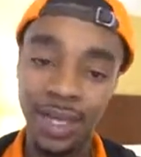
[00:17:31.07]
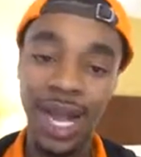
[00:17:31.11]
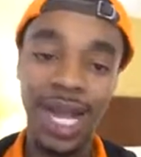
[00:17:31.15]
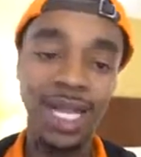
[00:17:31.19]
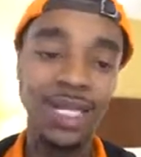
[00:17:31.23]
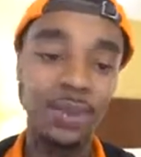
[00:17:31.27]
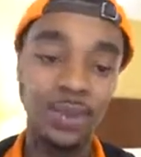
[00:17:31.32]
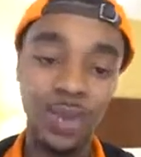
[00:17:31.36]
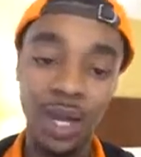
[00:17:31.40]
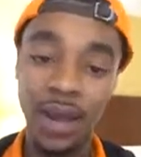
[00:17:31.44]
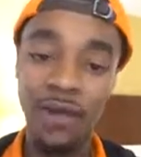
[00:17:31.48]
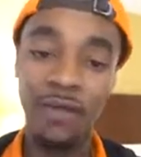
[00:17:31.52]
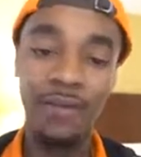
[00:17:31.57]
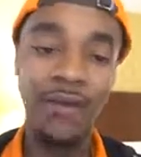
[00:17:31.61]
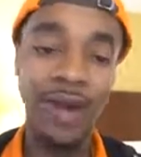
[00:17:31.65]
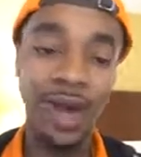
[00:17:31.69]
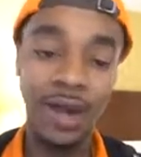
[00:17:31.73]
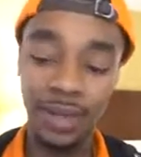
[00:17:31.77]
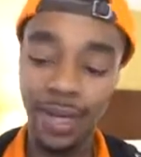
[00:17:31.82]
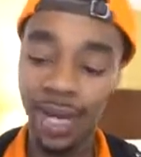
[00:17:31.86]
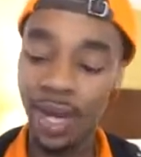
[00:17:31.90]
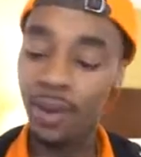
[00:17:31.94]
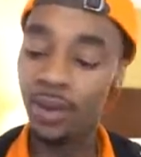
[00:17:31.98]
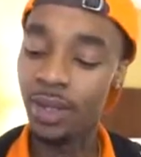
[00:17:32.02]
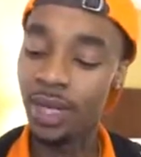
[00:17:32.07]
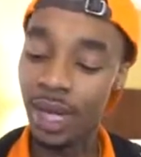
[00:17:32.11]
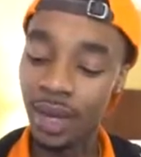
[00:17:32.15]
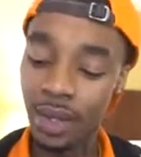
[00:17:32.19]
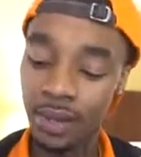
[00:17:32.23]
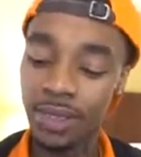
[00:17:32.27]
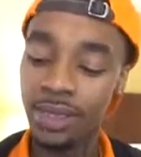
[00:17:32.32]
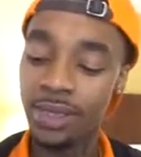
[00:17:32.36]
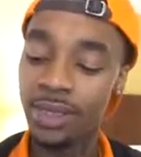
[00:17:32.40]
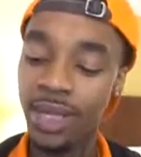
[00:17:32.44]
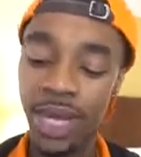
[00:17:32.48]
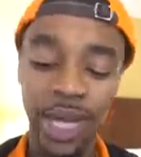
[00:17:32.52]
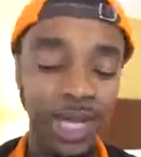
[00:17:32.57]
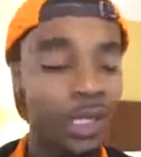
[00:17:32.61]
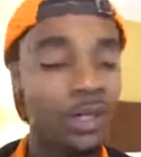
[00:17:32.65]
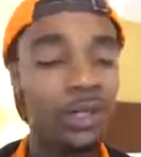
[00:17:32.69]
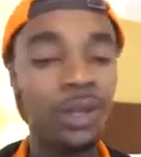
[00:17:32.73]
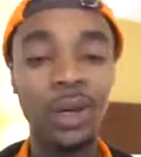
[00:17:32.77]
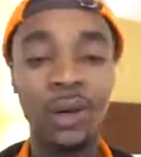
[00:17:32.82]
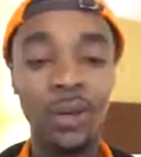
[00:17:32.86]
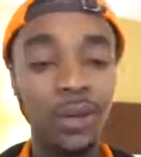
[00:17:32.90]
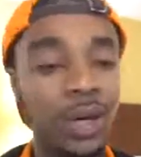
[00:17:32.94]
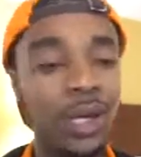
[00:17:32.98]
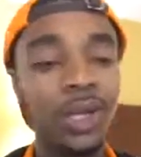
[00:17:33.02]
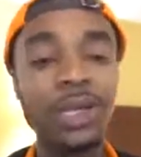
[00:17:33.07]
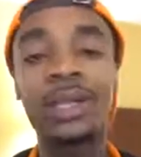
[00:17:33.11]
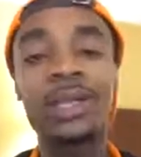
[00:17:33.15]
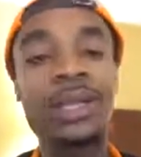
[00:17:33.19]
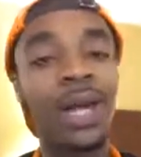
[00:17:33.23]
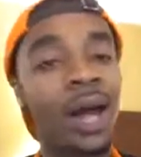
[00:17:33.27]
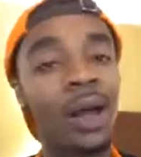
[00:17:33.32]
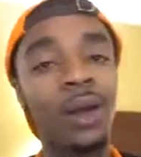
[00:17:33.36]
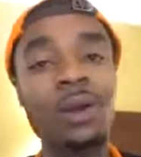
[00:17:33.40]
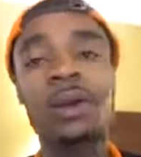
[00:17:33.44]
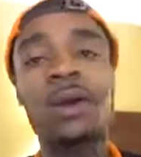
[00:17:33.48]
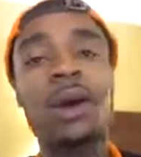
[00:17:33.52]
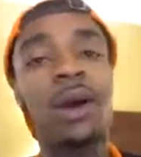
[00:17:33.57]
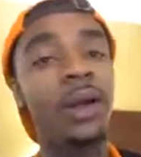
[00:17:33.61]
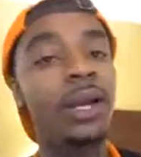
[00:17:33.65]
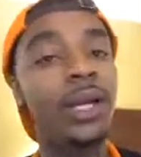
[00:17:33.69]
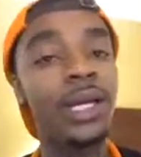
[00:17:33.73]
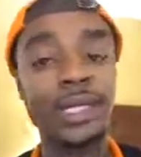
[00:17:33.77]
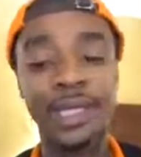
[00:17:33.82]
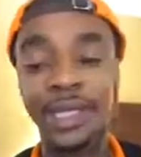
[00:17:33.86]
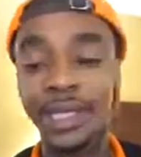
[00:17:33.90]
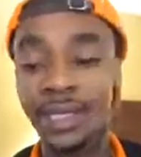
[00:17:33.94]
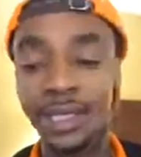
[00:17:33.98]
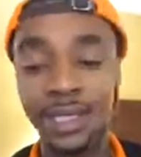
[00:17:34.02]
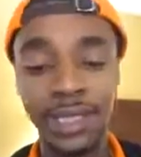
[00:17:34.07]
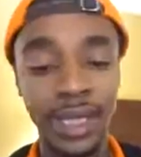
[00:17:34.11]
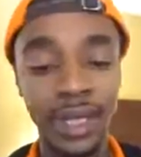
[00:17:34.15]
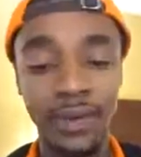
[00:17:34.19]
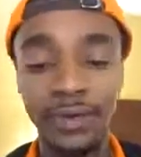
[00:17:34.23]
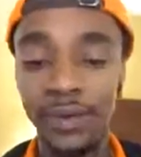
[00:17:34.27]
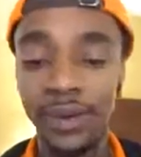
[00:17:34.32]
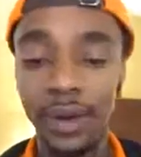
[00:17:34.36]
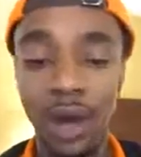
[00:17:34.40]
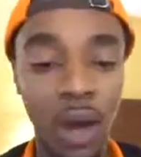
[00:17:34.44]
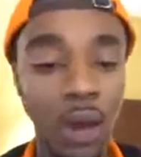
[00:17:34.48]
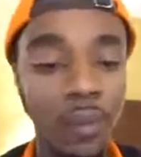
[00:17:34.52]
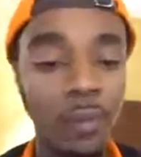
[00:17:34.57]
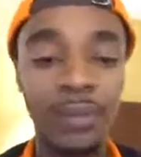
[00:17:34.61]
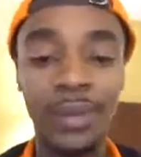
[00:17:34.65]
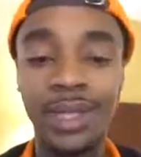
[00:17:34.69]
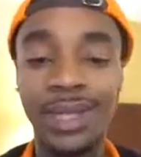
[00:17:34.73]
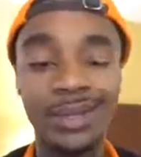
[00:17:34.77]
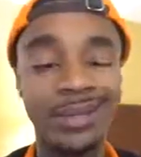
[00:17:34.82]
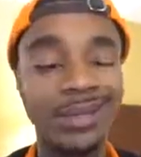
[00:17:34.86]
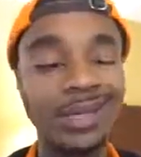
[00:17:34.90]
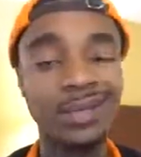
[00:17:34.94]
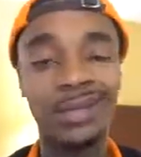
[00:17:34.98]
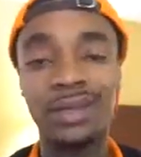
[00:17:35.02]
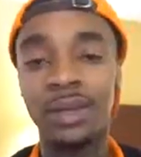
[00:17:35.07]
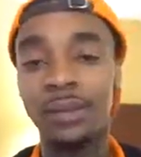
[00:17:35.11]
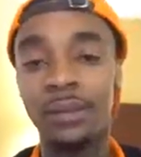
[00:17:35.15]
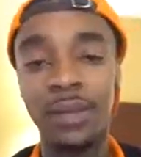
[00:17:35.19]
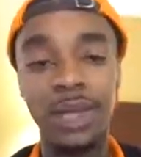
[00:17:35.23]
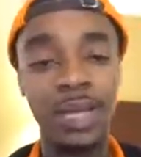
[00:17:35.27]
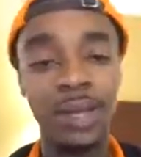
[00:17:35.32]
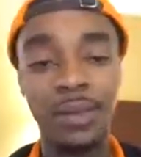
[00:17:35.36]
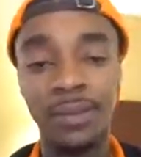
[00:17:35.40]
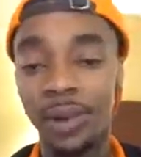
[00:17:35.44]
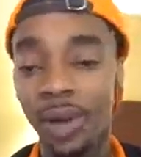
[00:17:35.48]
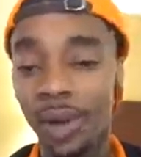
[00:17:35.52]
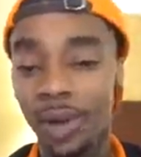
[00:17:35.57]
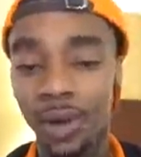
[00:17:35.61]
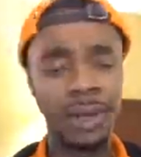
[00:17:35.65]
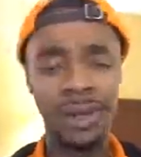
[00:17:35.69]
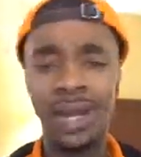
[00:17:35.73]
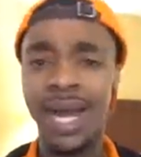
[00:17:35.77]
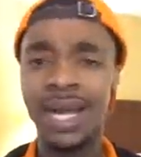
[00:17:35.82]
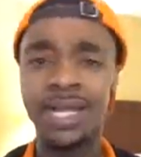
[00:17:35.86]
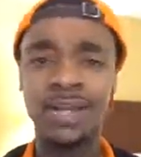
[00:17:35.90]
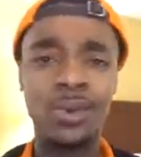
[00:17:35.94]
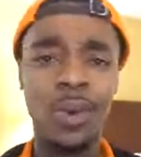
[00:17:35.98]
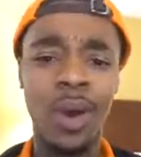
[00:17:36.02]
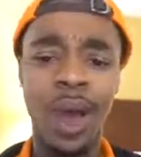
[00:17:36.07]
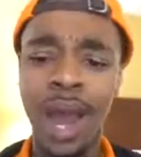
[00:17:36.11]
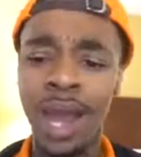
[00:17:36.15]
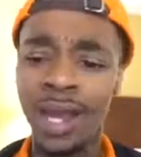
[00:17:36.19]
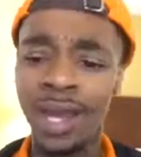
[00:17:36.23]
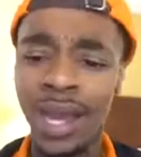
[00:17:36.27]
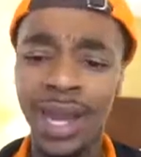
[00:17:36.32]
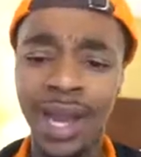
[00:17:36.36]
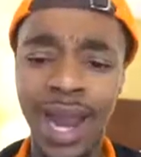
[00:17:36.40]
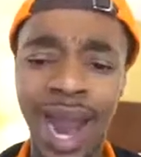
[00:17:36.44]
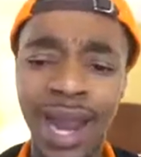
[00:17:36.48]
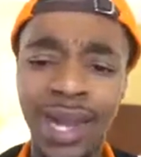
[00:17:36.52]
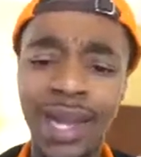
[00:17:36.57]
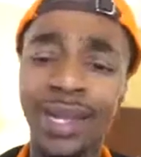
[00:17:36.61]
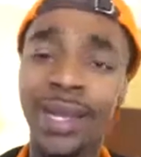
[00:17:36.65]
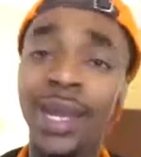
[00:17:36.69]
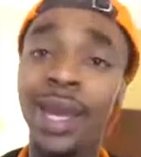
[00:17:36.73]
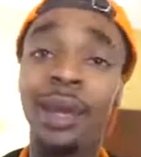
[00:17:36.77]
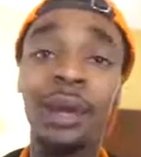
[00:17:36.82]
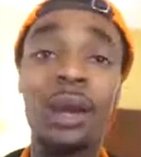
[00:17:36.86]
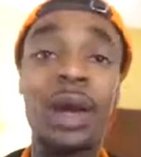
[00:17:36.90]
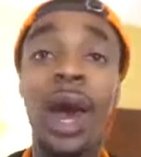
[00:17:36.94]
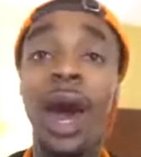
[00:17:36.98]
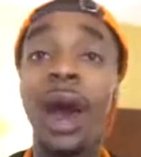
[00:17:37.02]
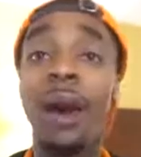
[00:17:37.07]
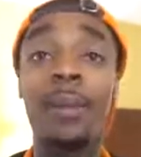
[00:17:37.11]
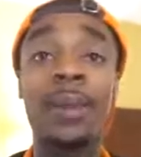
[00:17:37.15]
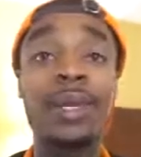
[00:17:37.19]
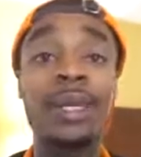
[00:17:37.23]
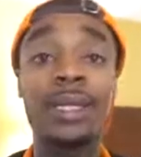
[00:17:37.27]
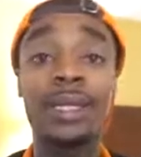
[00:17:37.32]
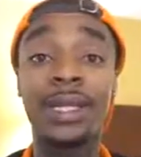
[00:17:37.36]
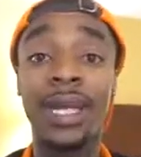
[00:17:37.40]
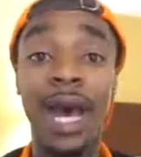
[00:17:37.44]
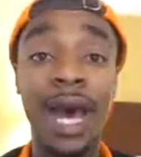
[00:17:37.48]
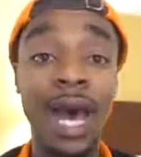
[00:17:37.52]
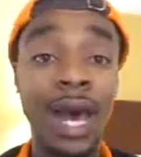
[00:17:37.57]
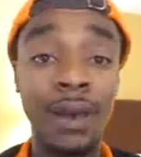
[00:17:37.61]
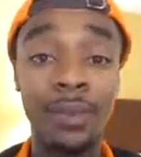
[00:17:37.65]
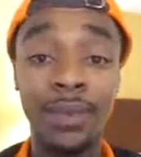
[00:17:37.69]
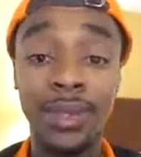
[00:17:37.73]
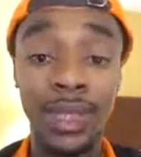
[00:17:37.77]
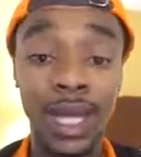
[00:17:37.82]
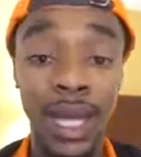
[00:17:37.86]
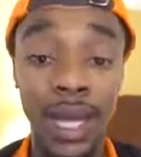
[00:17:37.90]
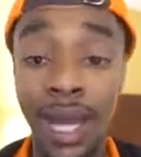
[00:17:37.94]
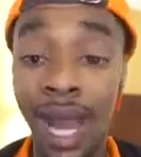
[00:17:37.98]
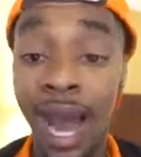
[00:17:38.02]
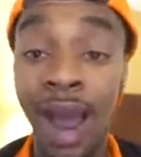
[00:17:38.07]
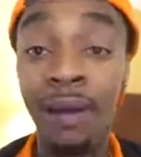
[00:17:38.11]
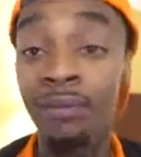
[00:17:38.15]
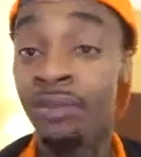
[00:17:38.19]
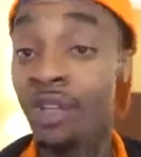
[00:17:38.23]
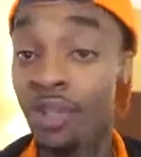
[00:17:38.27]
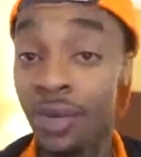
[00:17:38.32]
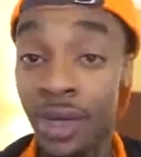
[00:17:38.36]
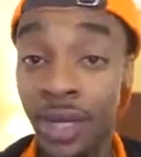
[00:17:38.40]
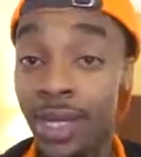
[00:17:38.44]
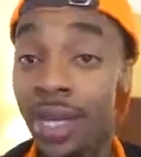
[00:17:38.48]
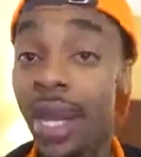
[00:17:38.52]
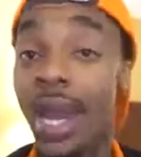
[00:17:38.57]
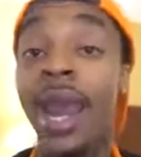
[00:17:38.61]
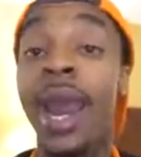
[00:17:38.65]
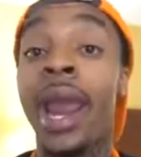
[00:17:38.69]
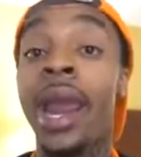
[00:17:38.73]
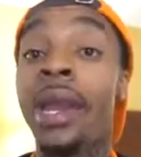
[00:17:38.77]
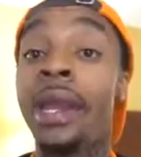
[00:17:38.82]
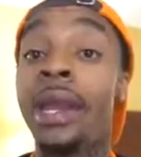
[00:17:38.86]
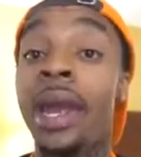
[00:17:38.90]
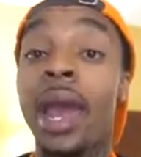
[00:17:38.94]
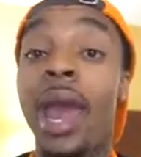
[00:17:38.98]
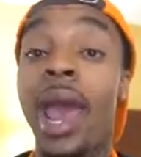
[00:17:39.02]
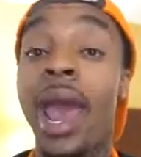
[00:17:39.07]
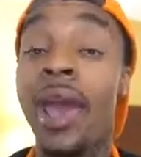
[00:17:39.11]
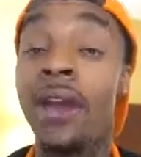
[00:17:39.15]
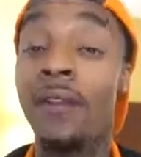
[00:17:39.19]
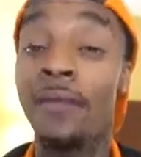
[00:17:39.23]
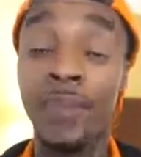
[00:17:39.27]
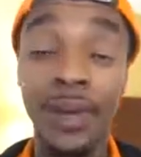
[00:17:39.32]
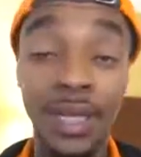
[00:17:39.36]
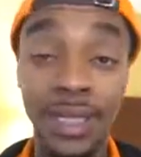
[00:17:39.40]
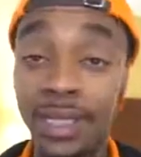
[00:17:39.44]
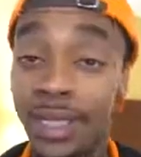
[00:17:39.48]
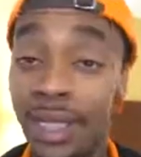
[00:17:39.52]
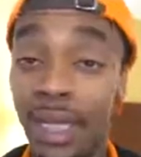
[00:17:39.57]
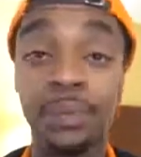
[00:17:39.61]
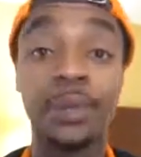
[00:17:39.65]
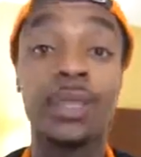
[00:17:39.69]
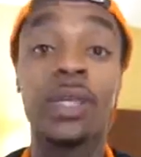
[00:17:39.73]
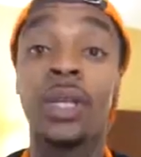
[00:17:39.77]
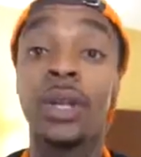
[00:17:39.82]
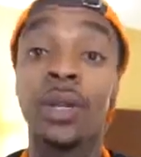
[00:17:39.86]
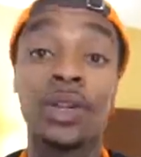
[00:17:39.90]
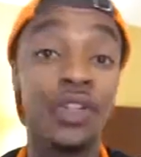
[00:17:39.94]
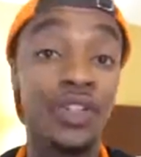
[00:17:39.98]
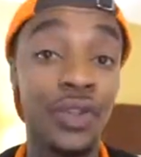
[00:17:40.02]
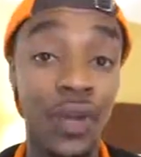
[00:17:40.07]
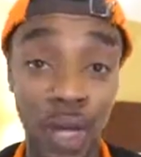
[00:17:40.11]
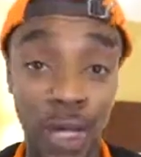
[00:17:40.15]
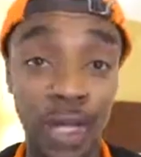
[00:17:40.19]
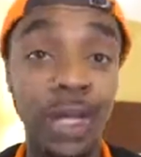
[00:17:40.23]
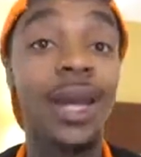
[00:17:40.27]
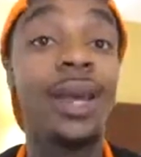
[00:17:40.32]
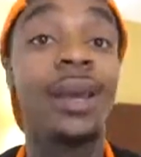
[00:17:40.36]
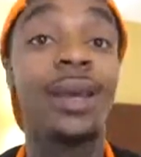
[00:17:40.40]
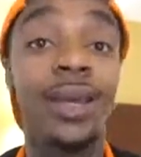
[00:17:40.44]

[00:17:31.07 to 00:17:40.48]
that's when I found out, and I was just like, you know what, this alcohol issue isn't even this isn't me, bro. And that's why, like, I can count on how many times, like, I've drank and have been tipsy or drunk.